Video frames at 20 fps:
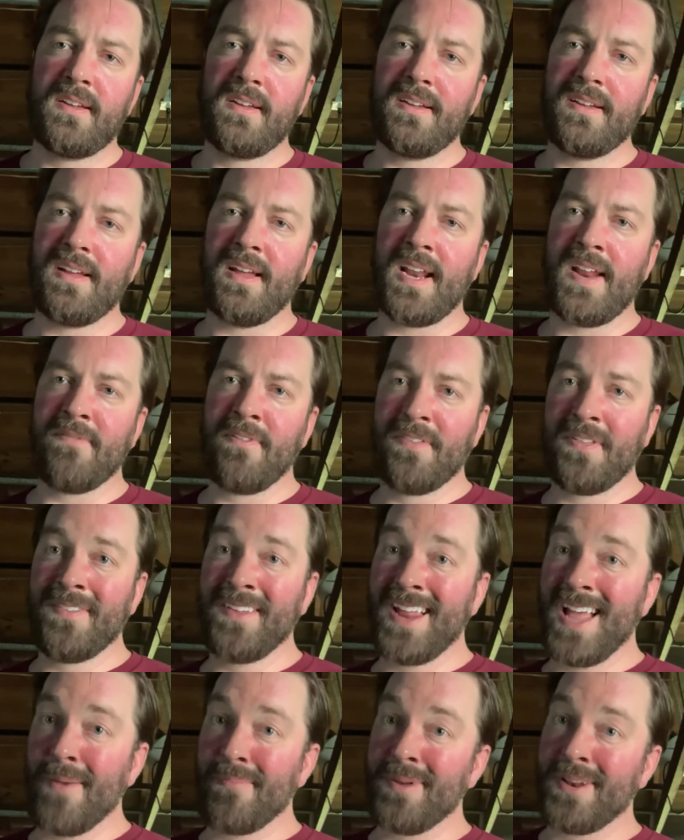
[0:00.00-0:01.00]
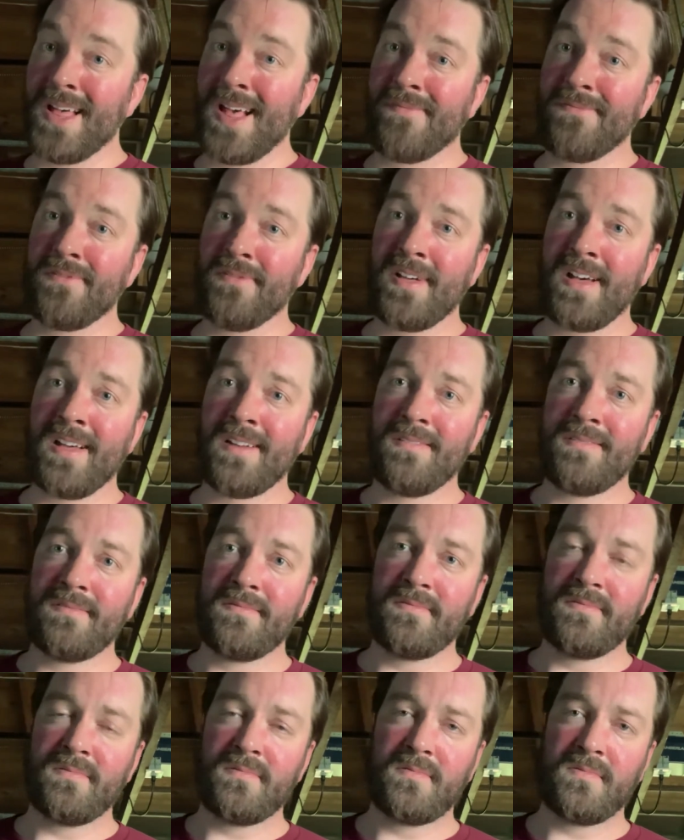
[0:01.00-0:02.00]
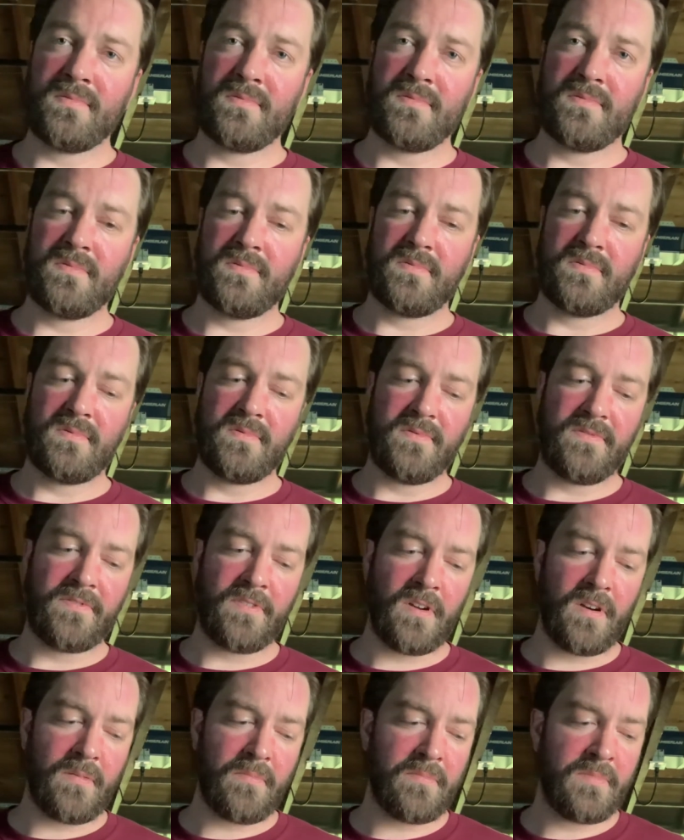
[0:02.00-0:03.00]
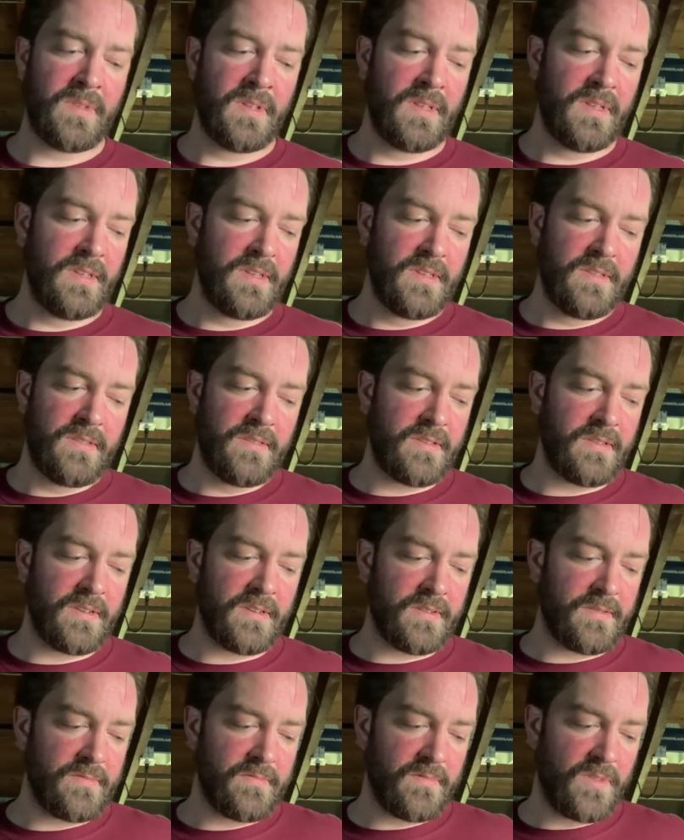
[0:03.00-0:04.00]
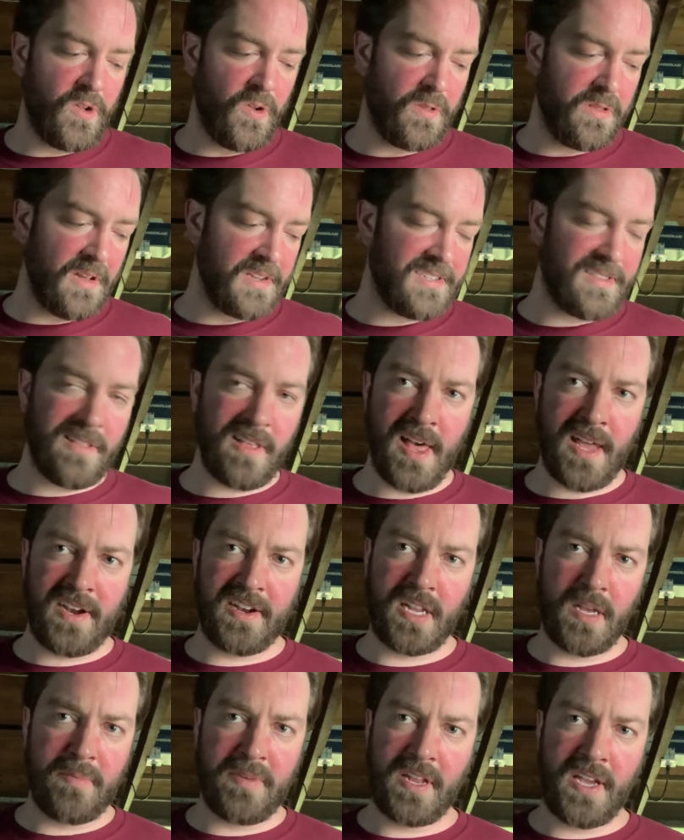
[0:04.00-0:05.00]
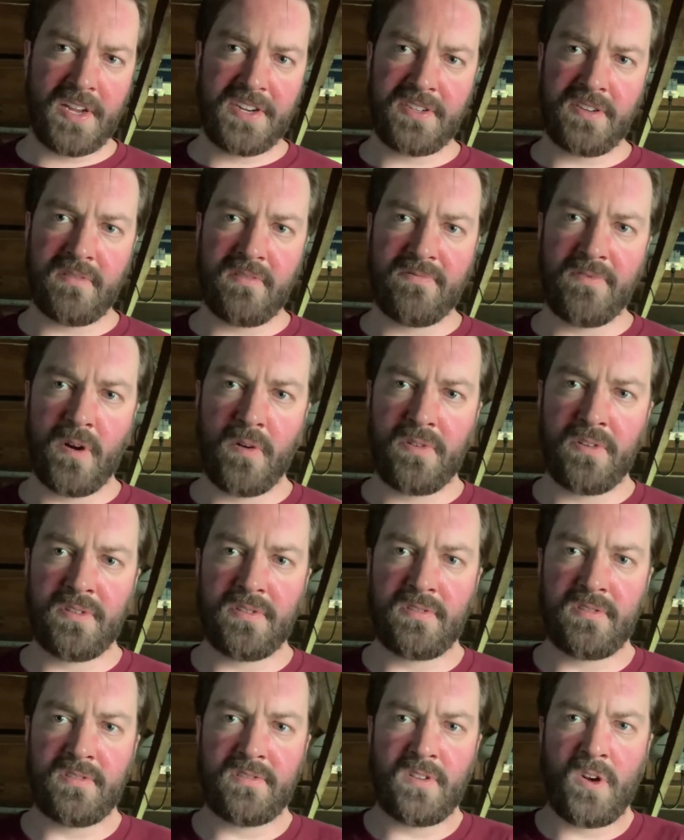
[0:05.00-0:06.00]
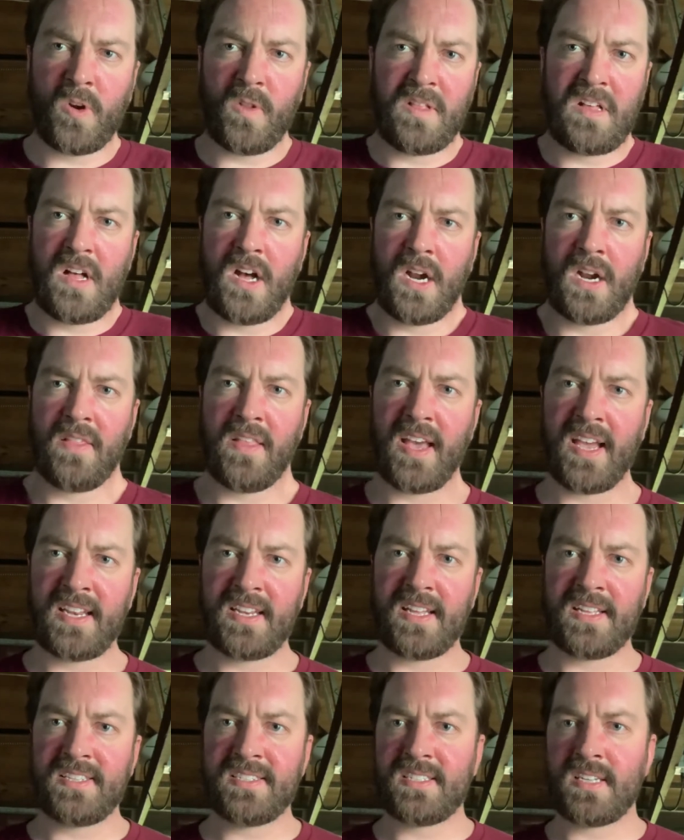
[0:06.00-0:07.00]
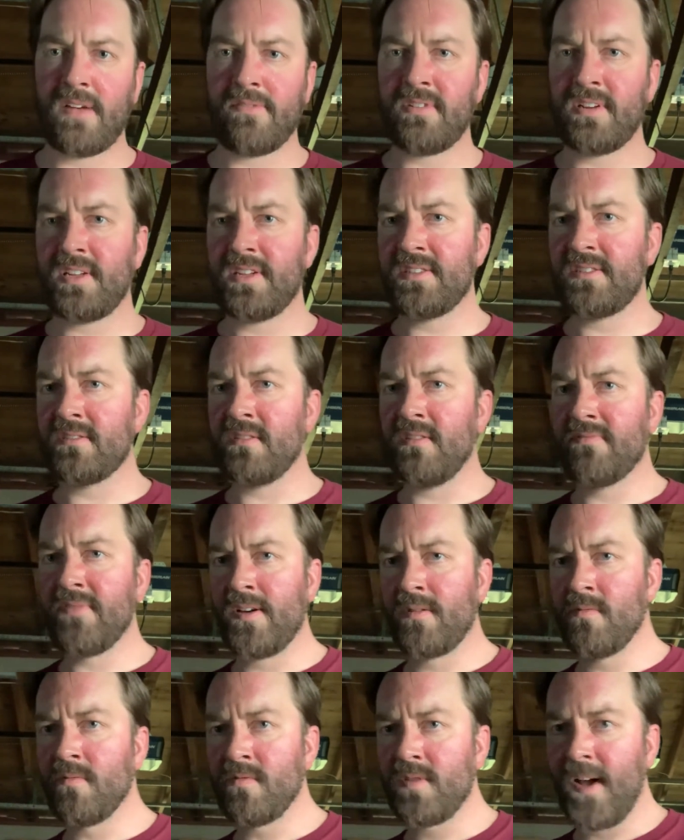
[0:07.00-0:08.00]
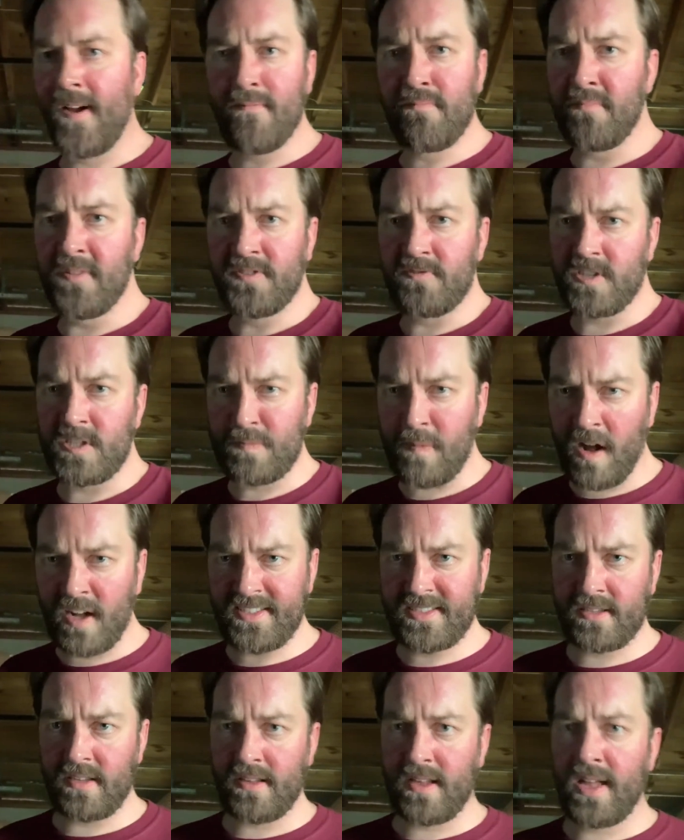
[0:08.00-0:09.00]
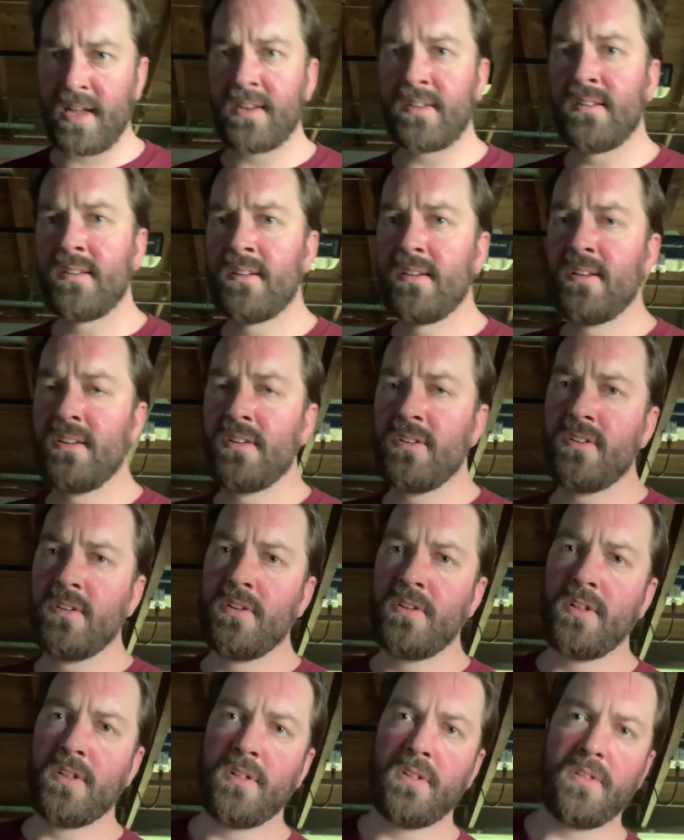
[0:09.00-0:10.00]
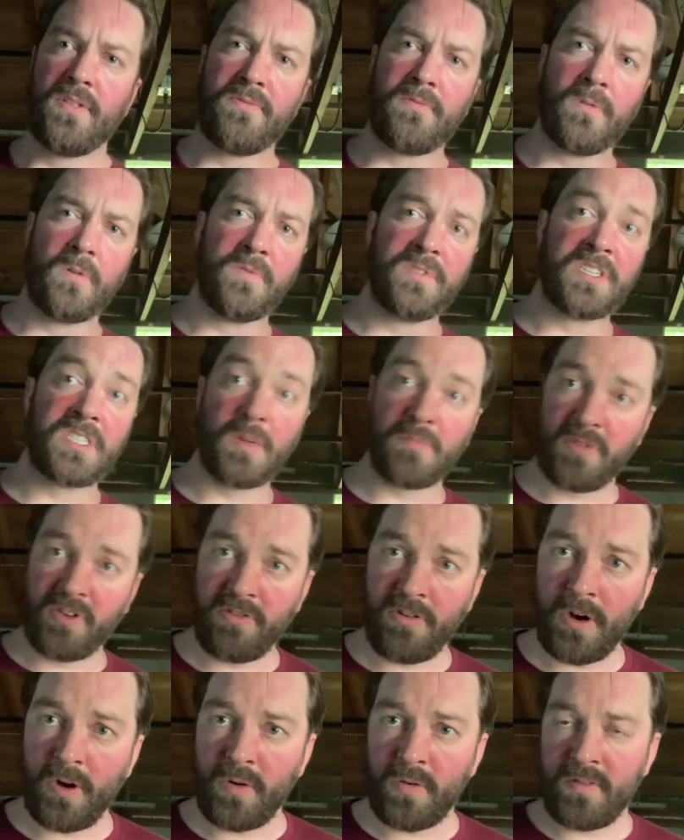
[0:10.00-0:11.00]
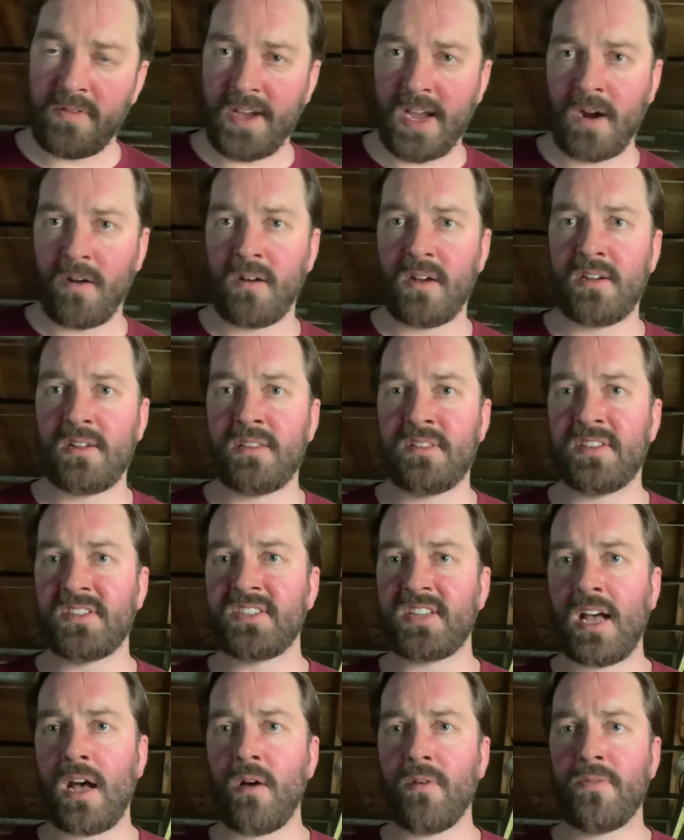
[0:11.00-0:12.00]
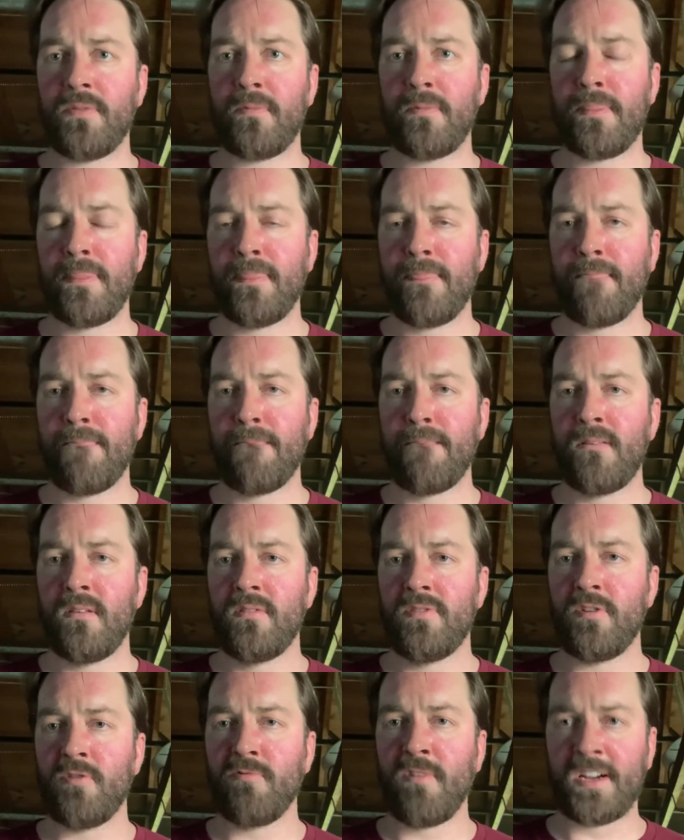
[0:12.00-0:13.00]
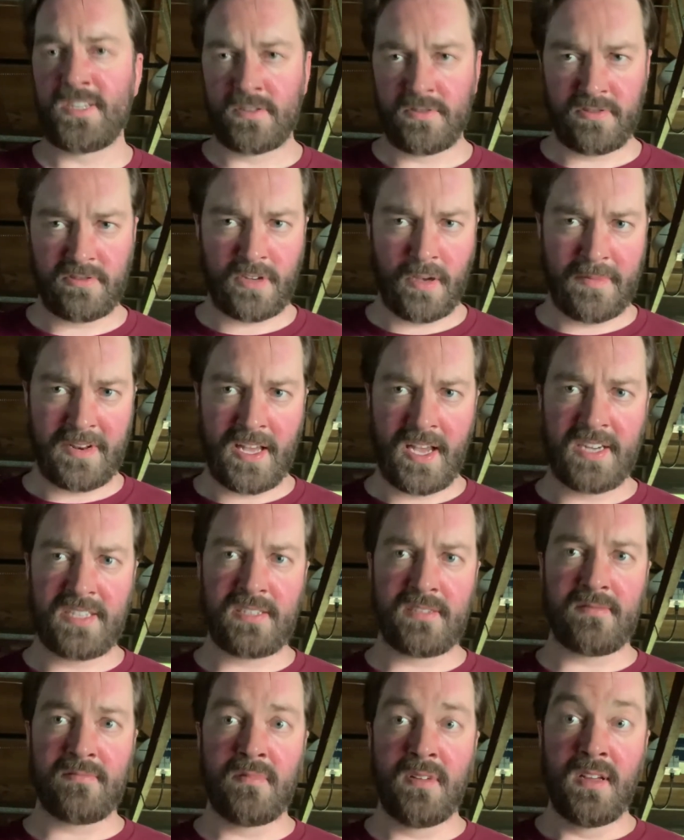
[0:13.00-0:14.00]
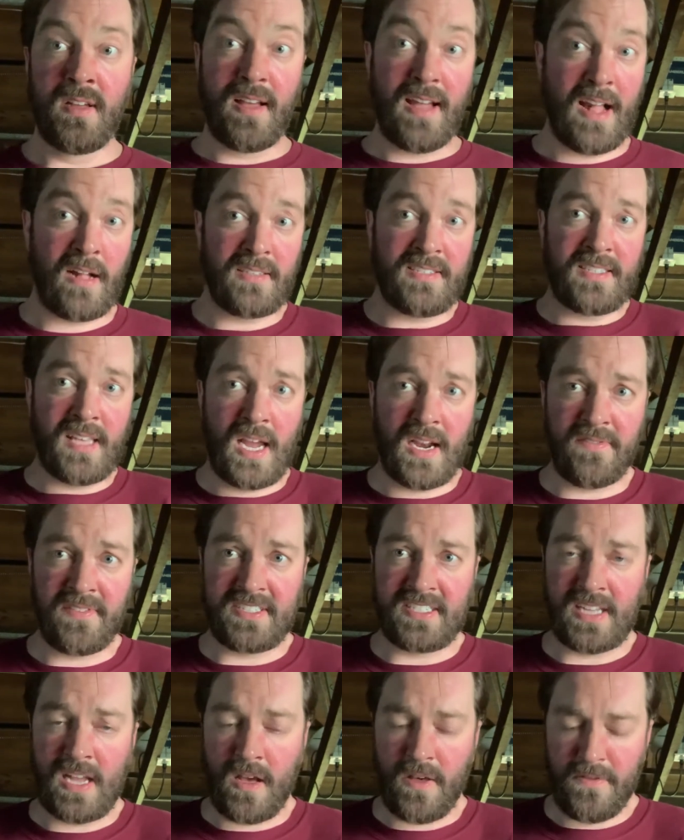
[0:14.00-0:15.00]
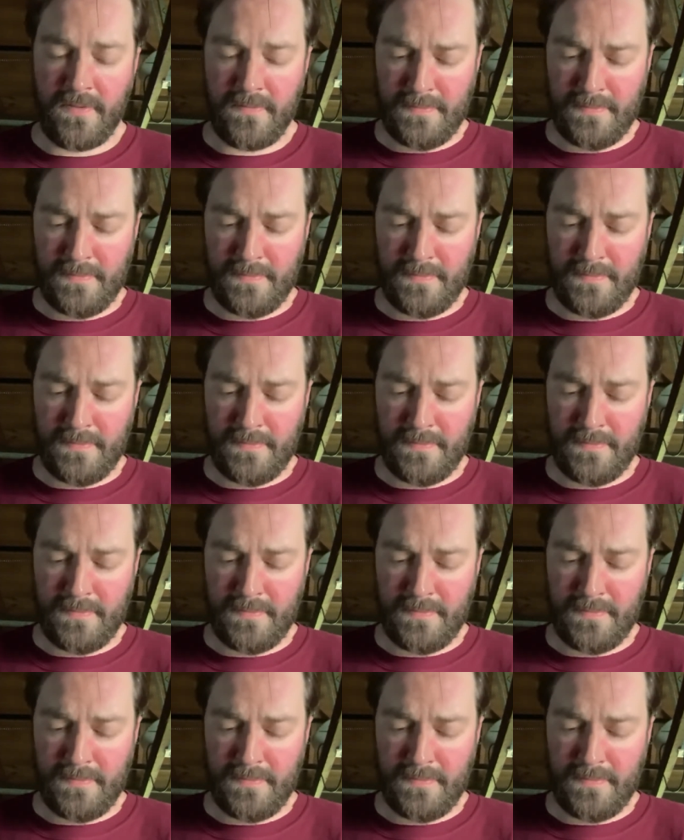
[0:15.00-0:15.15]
and everything that happened after that, from the Ku Klux Klan intimidation of voters early on in the 1870s and the federal government's response to that, through the Jim Crow era in the South, the racial discrimination outside of the South,